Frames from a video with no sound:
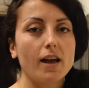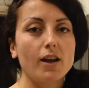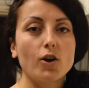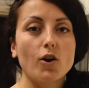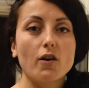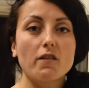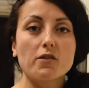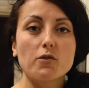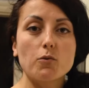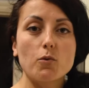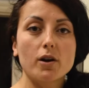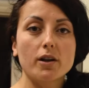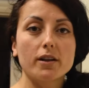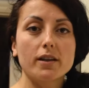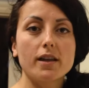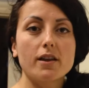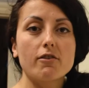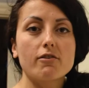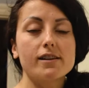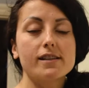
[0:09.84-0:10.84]
Hello
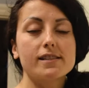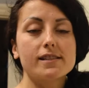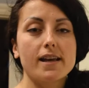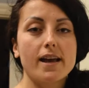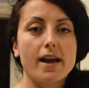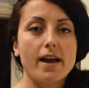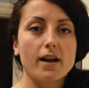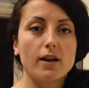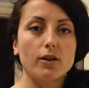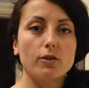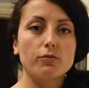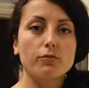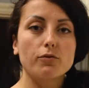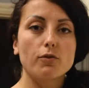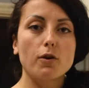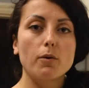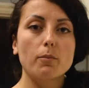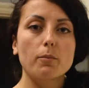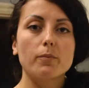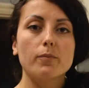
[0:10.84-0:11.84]
everyone, here is Hel
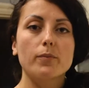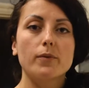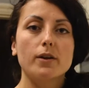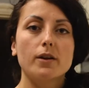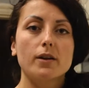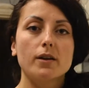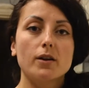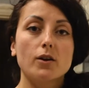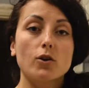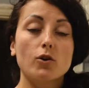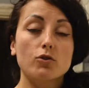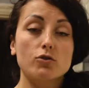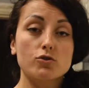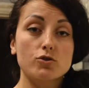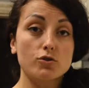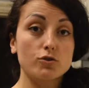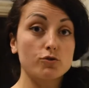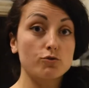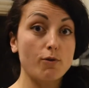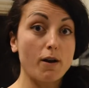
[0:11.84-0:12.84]
from
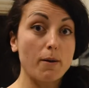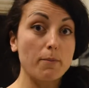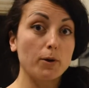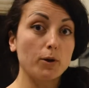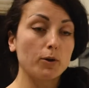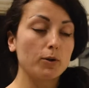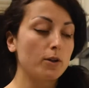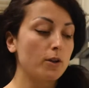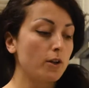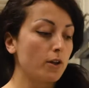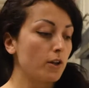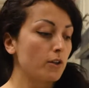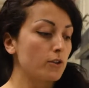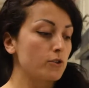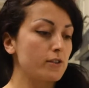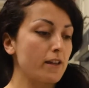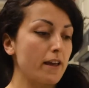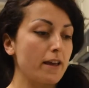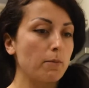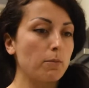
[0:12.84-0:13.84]
Conscious Rebhell.
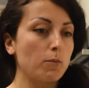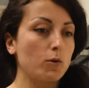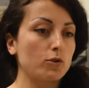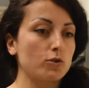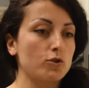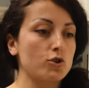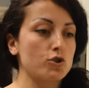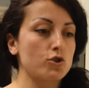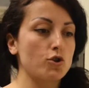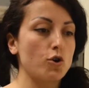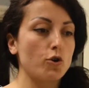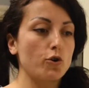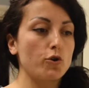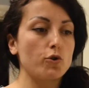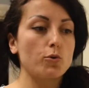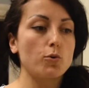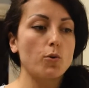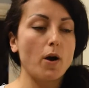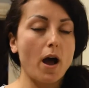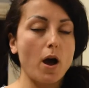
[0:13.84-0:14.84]
Today I'm gonna show
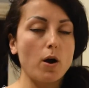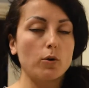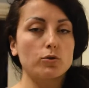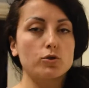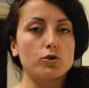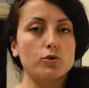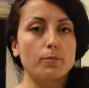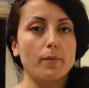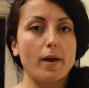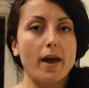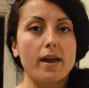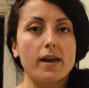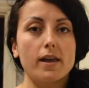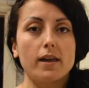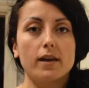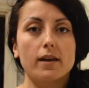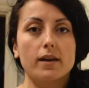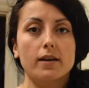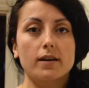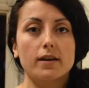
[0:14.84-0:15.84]
you how to
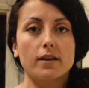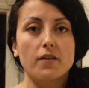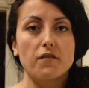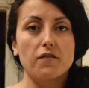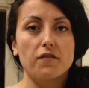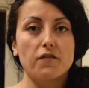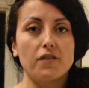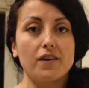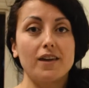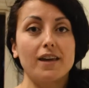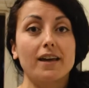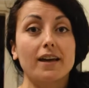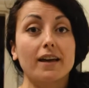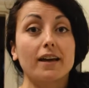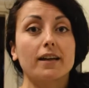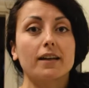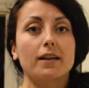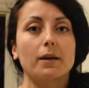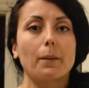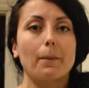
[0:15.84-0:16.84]
make
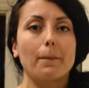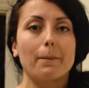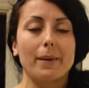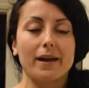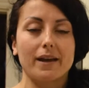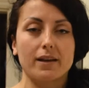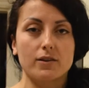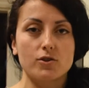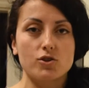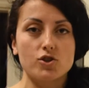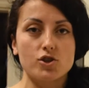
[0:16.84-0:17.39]
vegan mac and